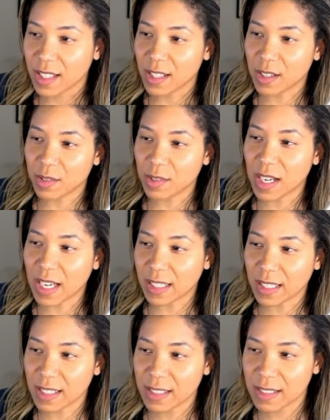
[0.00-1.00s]
it'll
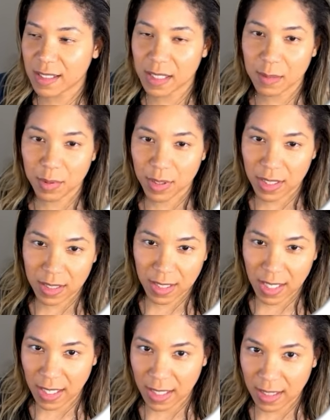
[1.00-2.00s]
highlight the input
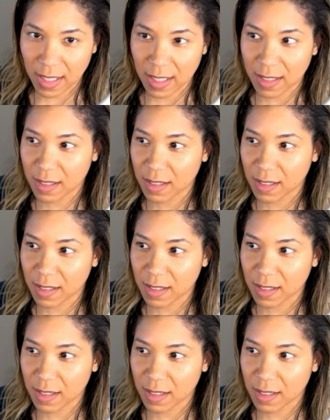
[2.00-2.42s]
indicating that